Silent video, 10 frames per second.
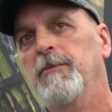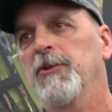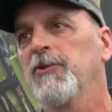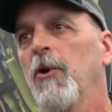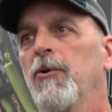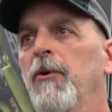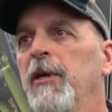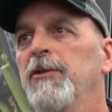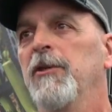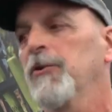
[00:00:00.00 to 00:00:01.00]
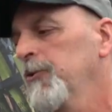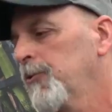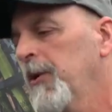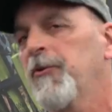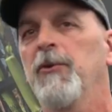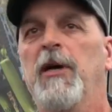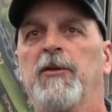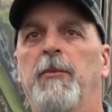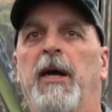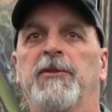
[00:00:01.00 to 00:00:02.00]
There's no cohesion. It goes right through and
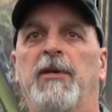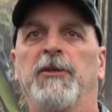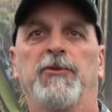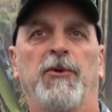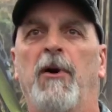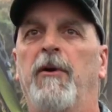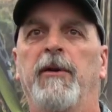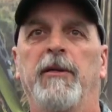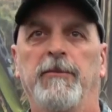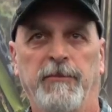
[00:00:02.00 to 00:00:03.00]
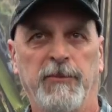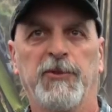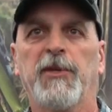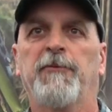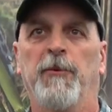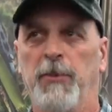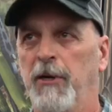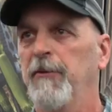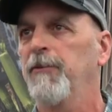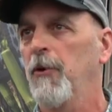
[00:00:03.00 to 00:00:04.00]
out the backside, so they're already set for
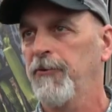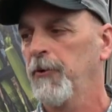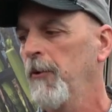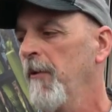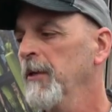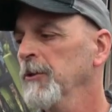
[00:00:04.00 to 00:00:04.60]
blood to flow through.